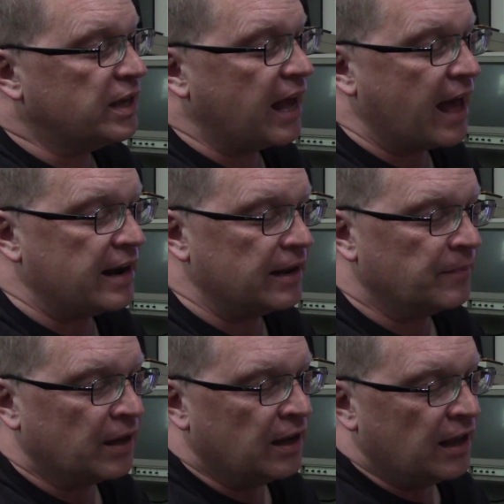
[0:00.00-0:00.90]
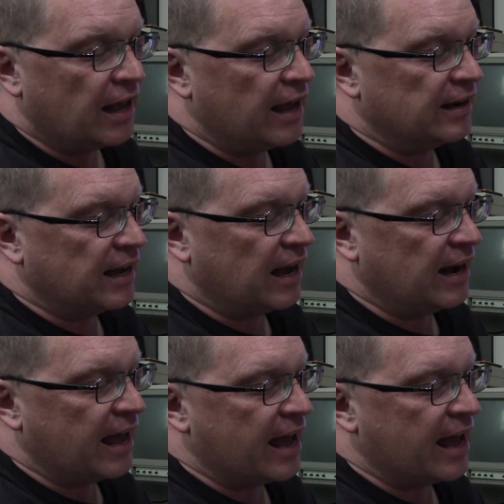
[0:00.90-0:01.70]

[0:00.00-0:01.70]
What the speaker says: a caddy and kind of